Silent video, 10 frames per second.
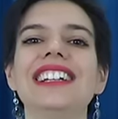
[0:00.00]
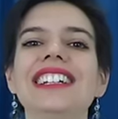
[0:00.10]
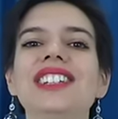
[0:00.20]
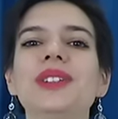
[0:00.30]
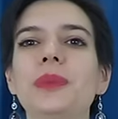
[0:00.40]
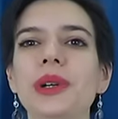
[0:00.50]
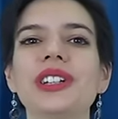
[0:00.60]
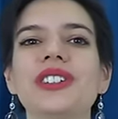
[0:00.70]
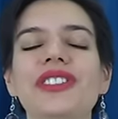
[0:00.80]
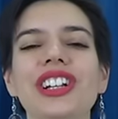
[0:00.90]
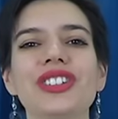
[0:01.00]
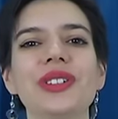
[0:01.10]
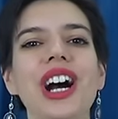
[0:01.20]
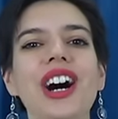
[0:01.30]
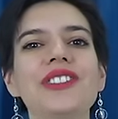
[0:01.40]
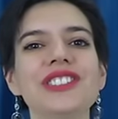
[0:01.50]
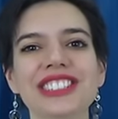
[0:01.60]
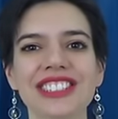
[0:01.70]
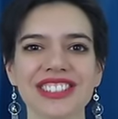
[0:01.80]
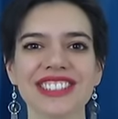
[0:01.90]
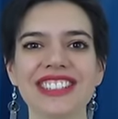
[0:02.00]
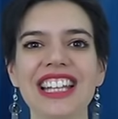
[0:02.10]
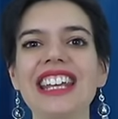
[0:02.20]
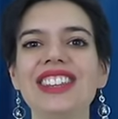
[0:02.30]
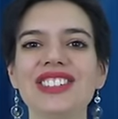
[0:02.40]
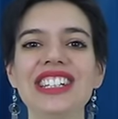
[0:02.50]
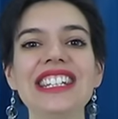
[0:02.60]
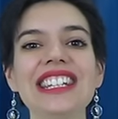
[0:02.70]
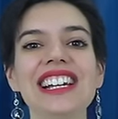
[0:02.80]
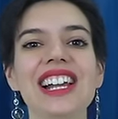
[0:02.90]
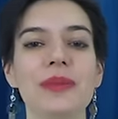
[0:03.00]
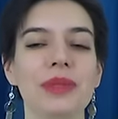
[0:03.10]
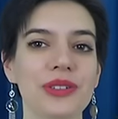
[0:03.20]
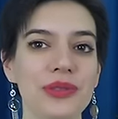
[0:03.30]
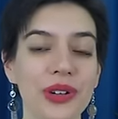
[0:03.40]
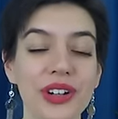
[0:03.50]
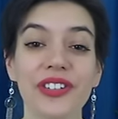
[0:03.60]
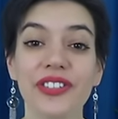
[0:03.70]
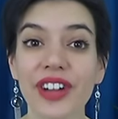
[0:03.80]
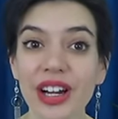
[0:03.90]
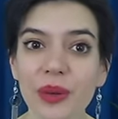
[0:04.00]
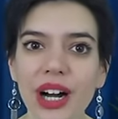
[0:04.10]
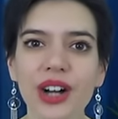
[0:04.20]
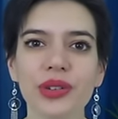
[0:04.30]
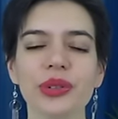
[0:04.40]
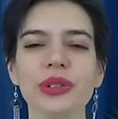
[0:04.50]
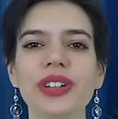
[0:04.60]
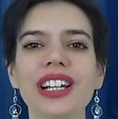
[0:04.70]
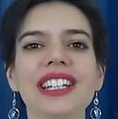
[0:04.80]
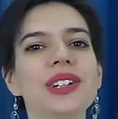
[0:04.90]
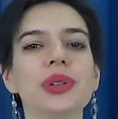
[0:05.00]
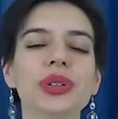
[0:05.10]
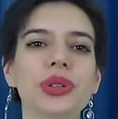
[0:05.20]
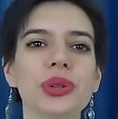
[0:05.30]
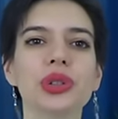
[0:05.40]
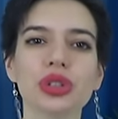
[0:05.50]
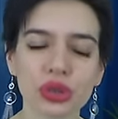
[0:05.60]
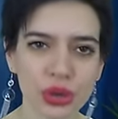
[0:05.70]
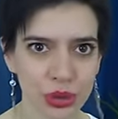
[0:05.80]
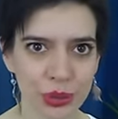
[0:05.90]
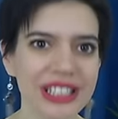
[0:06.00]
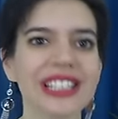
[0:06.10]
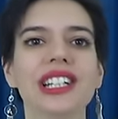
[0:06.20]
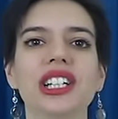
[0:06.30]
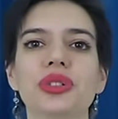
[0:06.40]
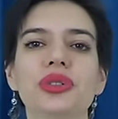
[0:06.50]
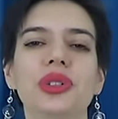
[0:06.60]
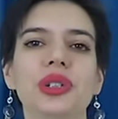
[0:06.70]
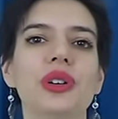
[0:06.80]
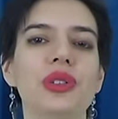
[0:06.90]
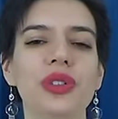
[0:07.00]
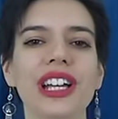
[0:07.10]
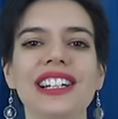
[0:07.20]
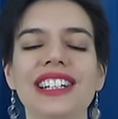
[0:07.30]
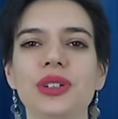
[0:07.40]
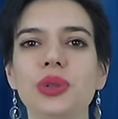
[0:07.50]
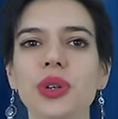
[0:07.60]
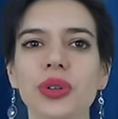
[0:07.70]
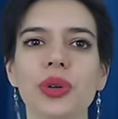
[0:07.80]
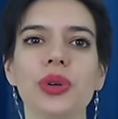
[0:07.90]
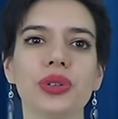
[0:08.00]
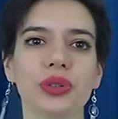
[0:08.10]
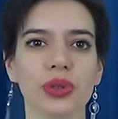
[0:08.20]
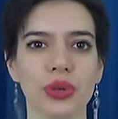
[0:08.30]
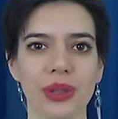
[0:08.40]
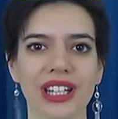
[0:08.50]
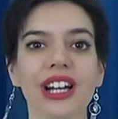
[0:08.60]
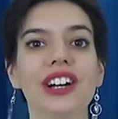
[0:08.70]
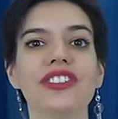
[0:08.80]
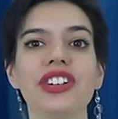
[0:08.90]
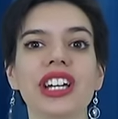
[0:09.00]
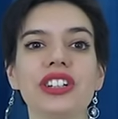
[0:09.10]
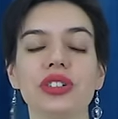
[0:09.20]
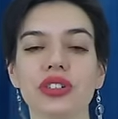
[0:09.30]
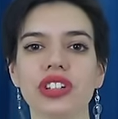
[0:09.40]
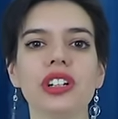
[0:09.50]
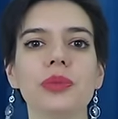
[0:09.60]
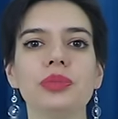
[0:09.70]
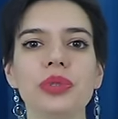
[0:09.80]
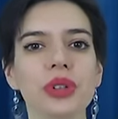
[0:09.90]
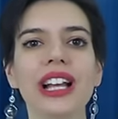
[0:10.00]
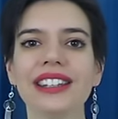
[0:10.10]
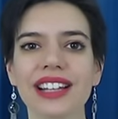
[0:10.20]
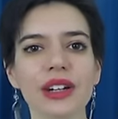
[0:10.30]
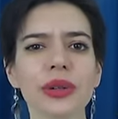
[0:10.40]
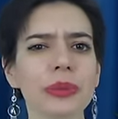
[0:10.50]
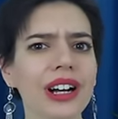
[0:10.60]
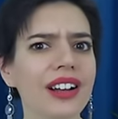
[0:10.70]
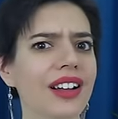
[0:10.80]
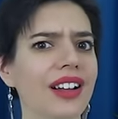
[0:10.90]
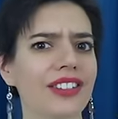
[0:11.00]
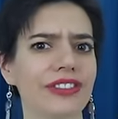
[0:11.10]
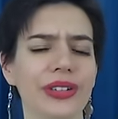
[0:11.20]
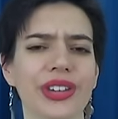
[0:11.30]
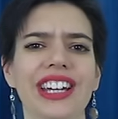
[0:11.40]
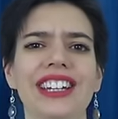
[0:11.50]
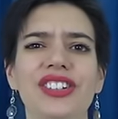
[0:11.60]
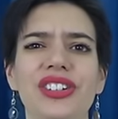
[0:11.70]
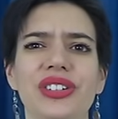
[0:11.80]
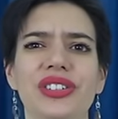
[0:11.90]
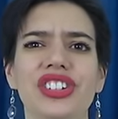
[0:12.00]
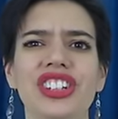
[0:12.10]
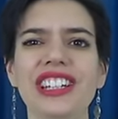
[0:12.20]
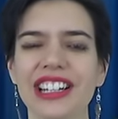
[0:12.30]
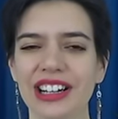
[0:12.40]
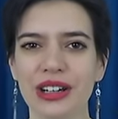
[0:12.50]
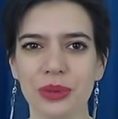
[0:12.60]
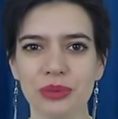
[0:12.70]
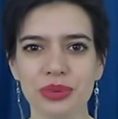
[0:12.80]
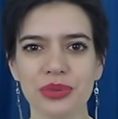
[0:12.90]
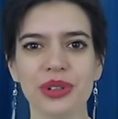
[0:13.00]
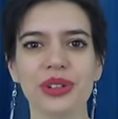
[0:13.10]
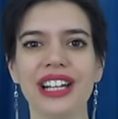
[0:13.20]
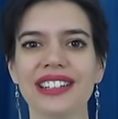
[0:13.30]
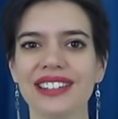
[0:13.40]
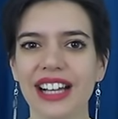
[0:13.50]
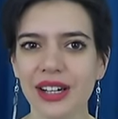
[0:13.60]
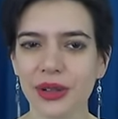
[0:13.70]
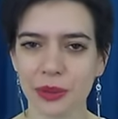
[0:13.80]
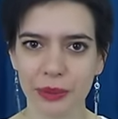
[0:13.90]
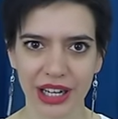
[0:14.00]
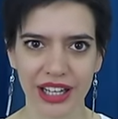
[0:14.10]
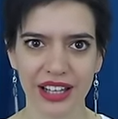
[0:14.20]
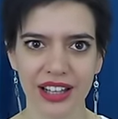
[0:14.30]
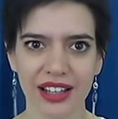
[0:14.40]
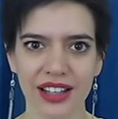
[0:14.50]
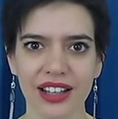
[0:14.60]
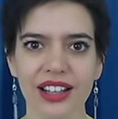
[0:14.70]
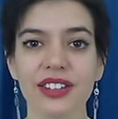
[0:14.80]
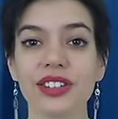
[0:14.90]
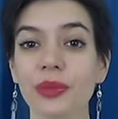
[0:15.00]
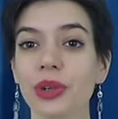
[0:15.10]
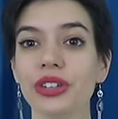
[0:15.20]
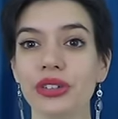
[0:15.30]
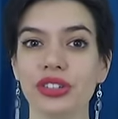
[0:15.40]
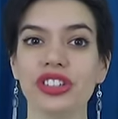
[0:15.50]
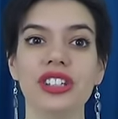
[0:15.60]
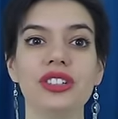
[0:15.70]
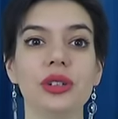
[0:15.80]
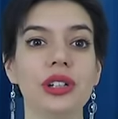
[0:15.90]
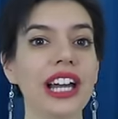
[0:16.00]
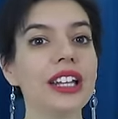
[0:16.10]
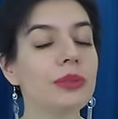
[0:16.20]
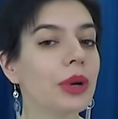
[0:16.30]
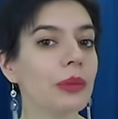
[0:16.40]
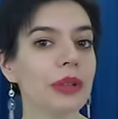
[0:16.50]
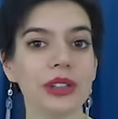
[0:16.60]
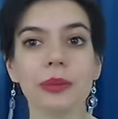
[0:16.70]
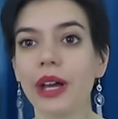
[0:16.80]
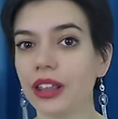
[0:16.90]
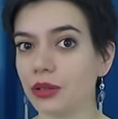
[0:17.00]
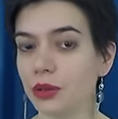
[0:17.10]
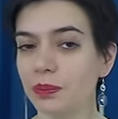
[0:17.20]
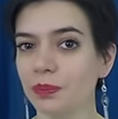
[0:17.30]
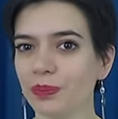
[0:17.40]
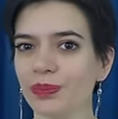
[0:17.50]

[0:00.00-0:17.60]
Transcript: In spoken French, we often don't say the il before falloir. Faut faire les courses aujourd'hui. Faut faire les courses aujourd'hui. Faudrait changer l'ampoule de la salle de bain. Faudrait changer l'ampoule de la salle de bain. Someone should change the light bulb in the bathroom.